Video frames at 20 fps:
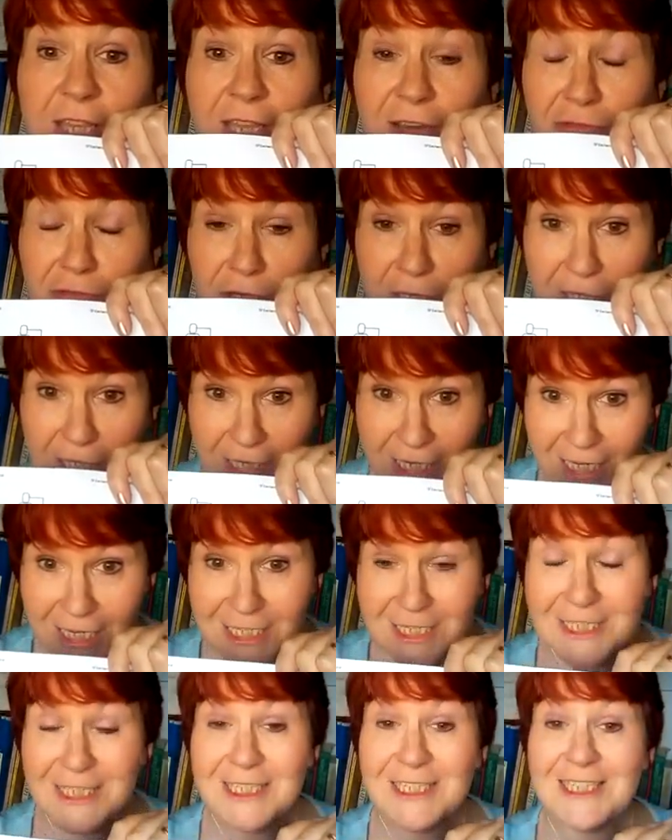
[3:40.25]
they
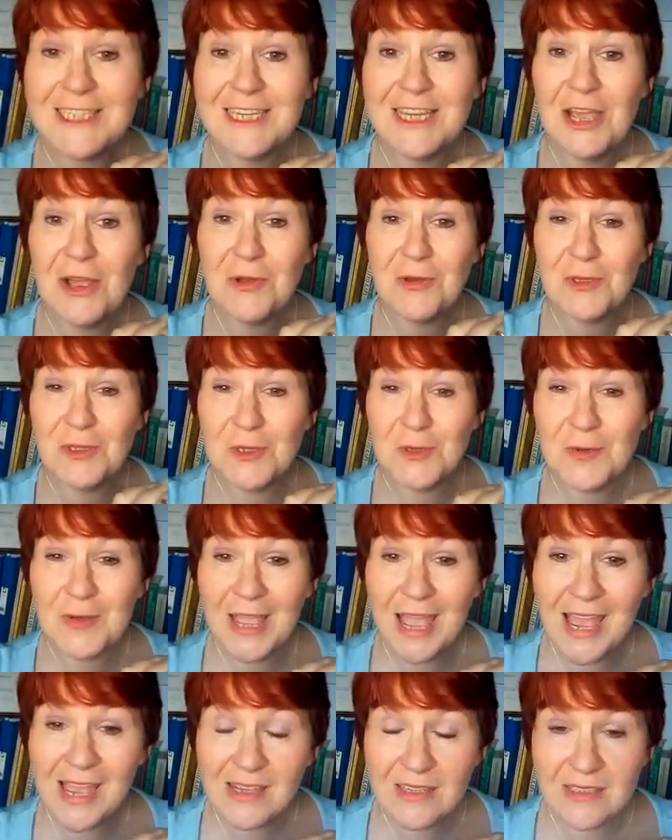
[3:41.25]
release the CO2
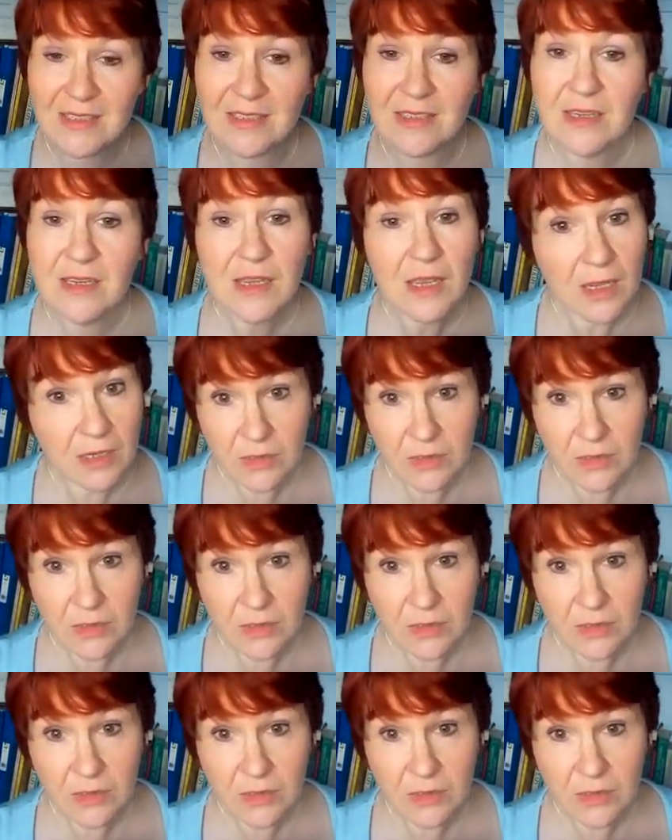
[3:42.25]
gas,